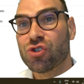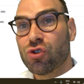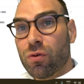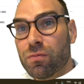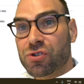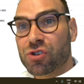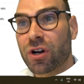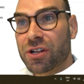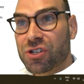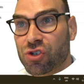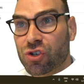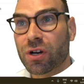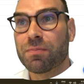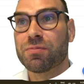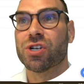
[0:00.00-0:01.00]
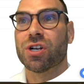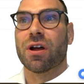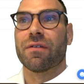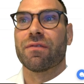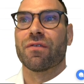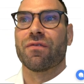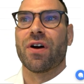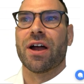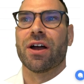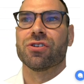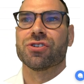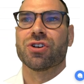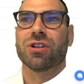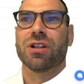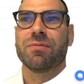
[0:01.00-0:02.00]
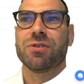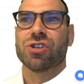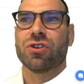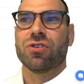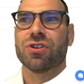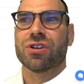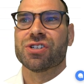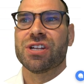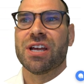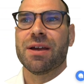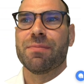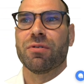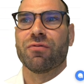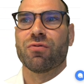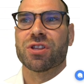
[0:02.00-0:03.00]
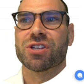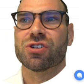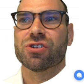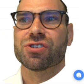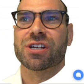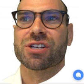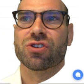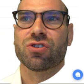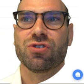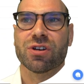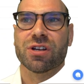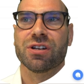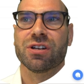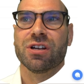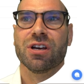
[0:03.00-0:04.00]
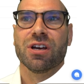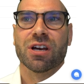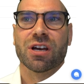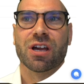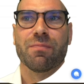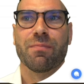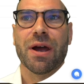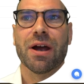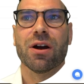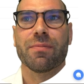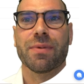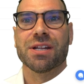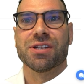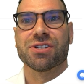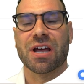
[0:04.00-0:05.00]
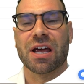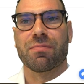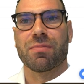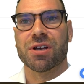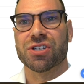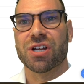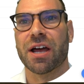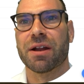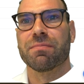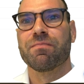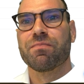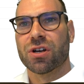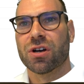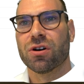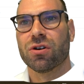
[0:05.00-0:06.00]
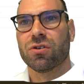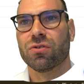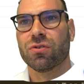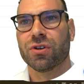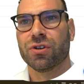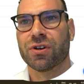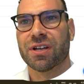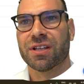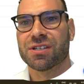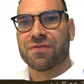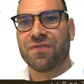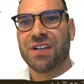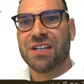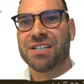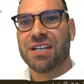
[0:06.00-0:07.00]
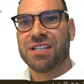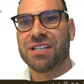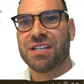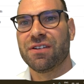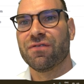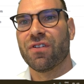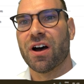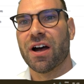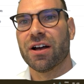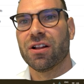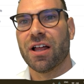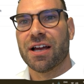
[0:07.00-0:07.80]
Zoom's transcription of the file. So let me show you an example of what this looks like so you can compare a bit side by side. So you'll get this VTT file.